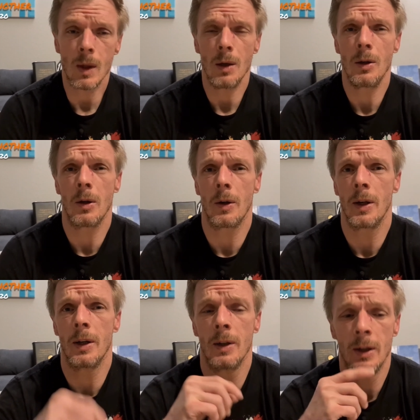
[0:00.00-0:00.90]
You
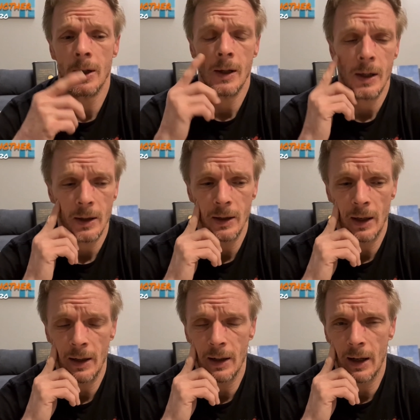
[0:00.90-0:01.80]
know,
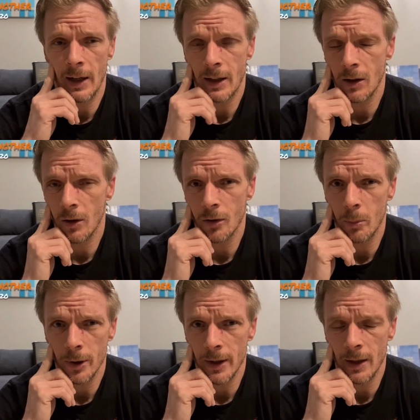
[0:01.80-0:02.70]
I can also
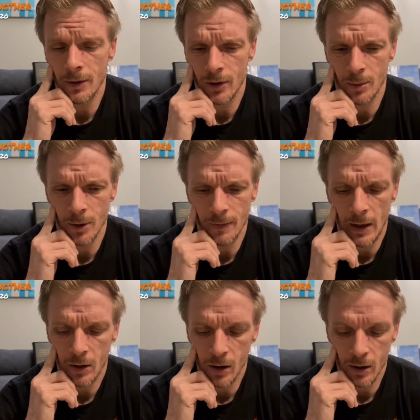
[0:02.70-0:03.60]
put that in terms of
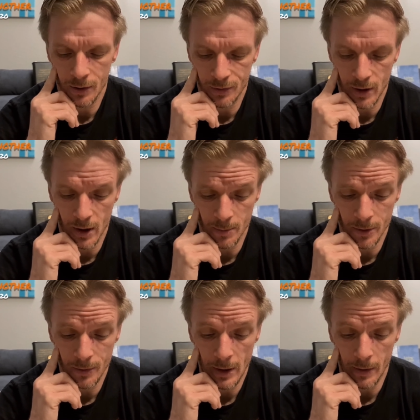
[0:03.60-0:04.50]
Alcoholics
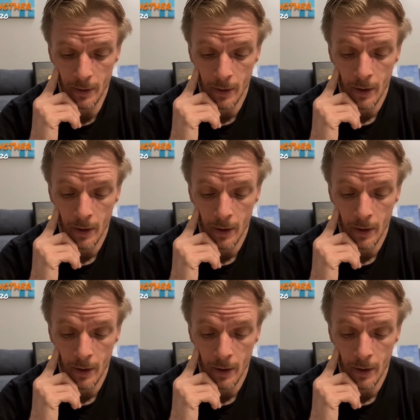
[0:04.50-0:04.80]
Anonymous, yeah.